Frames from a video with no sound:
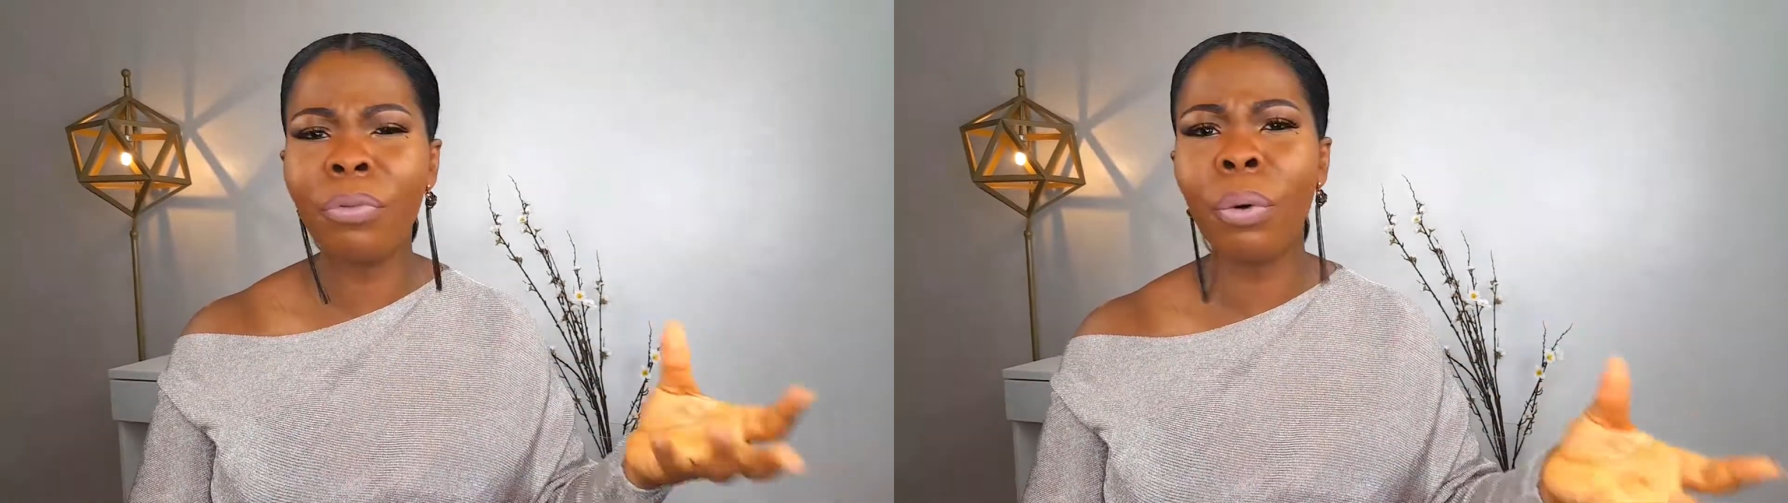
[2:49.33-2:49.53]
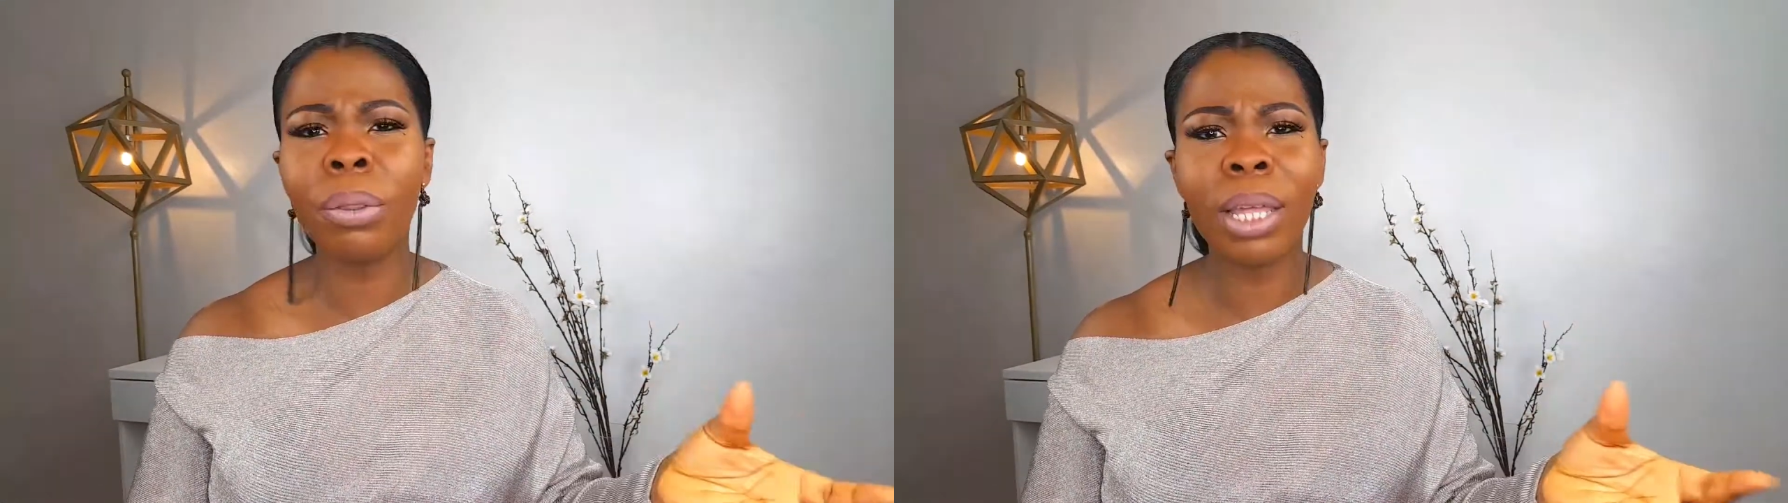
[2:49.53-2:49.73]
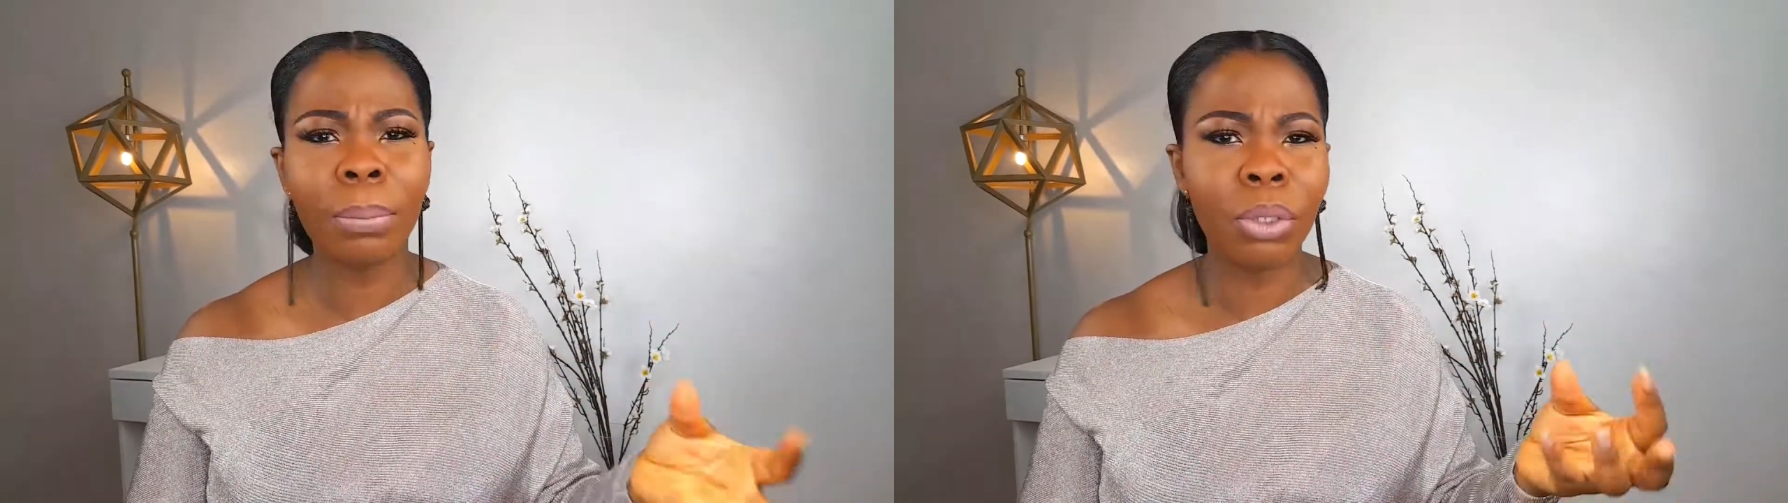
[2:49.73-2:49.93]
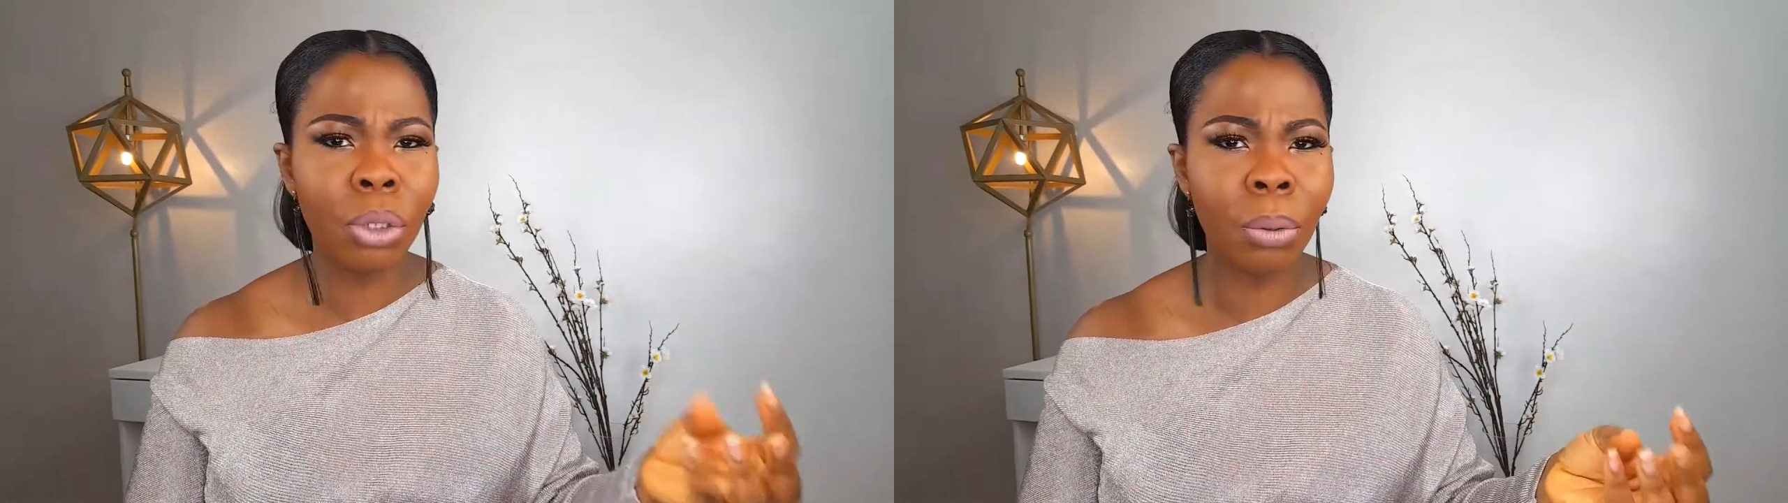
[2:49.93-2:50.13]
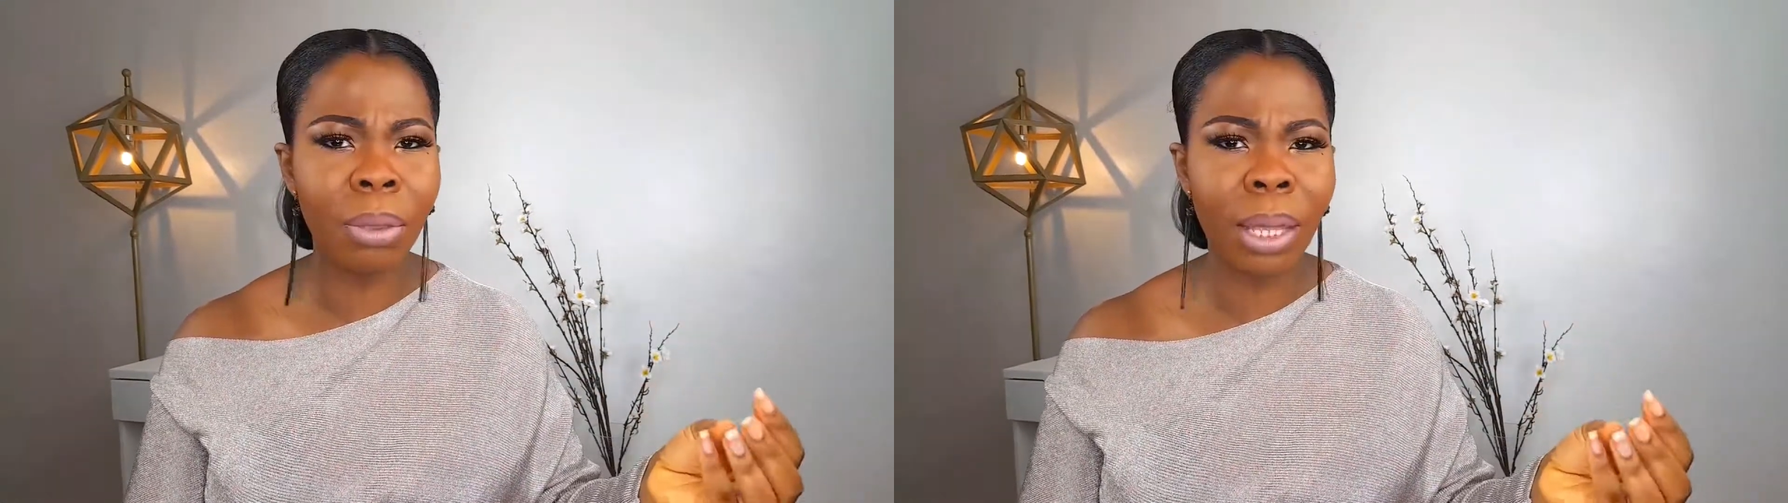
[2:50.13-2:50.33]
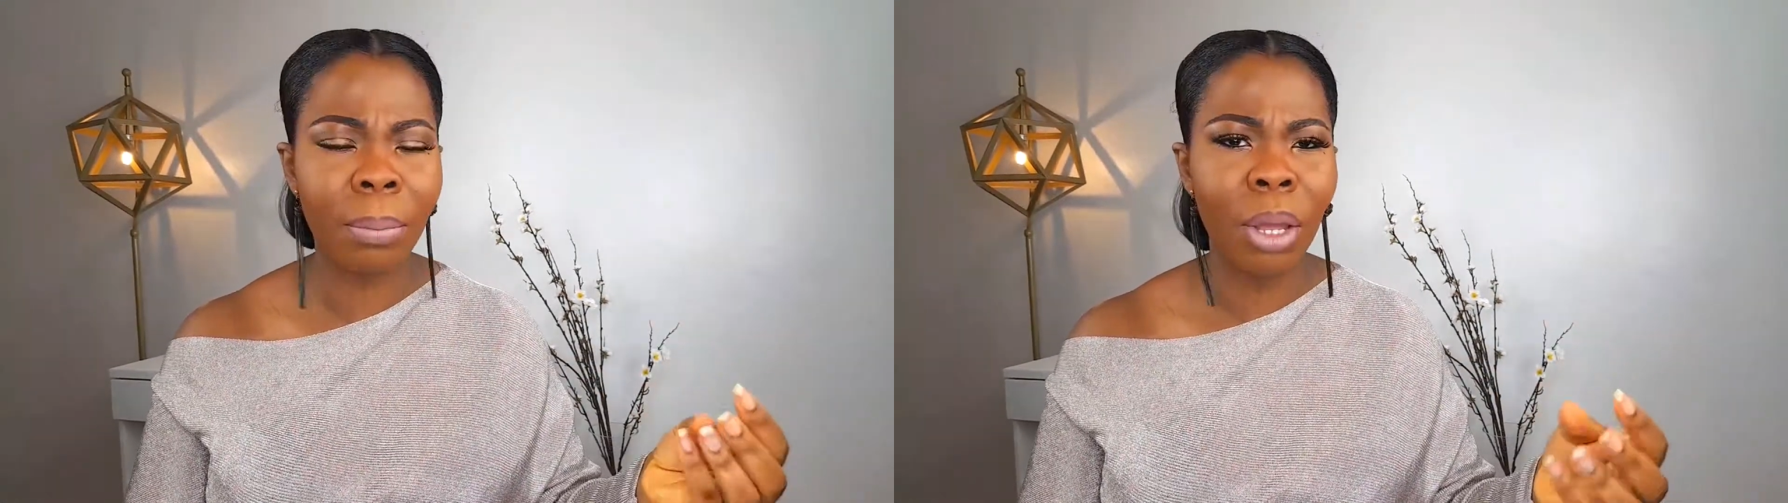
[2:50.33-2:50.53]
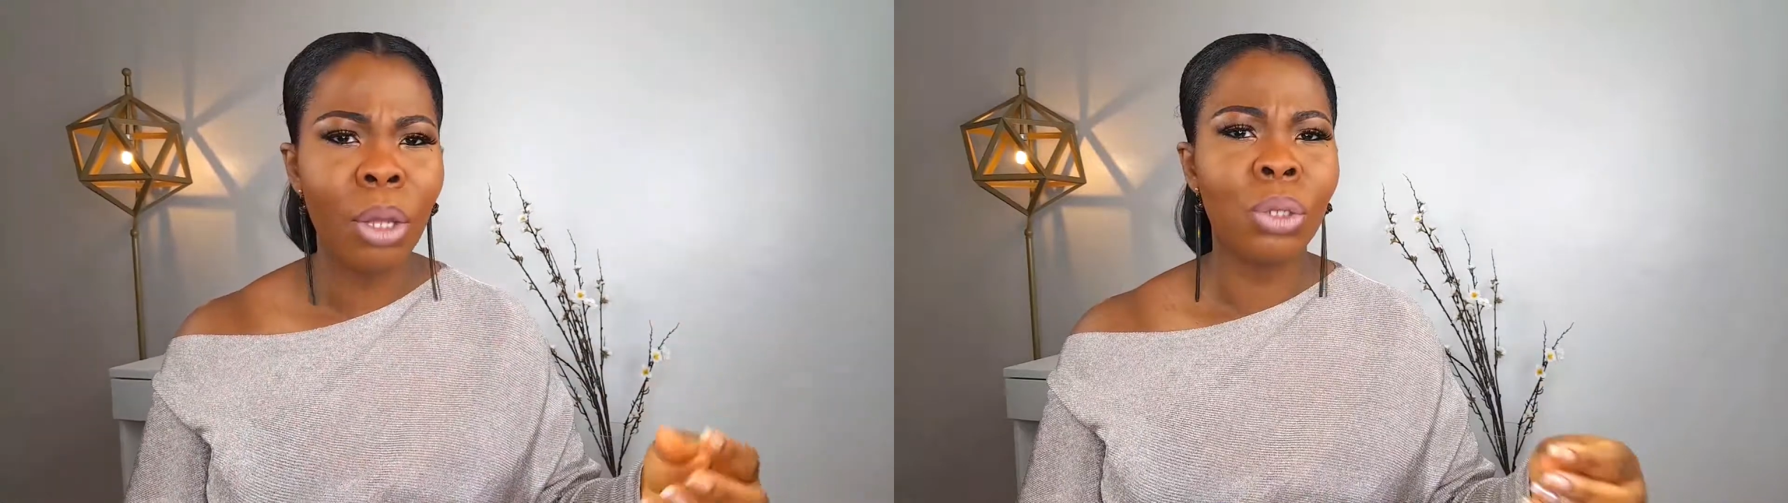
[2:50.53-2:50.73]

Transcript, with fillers: for them to them.